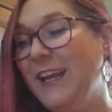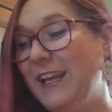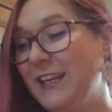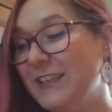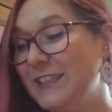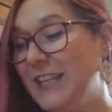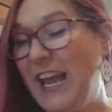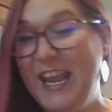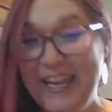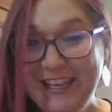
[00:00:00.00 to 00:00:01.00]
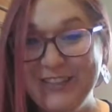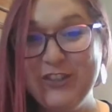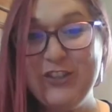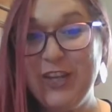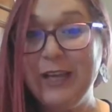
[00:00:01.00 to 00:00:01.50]
is it's
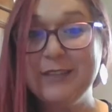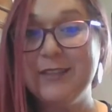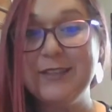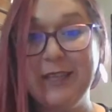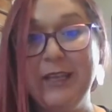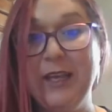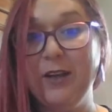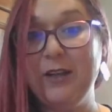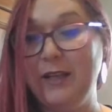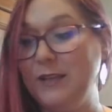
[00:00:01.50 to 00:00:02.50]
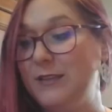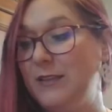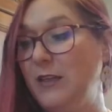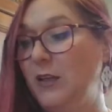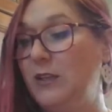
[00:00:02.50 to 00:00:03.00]
just a skincare class.
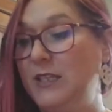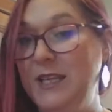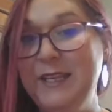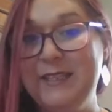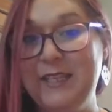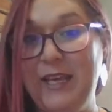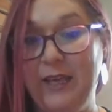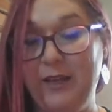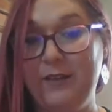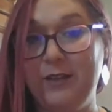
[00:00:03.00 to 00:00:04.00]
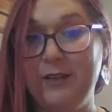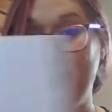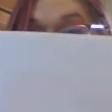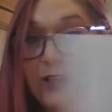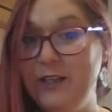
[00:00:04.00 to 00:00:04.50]
Dee said that
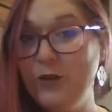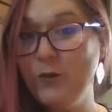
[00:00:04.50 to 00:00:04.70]
literally the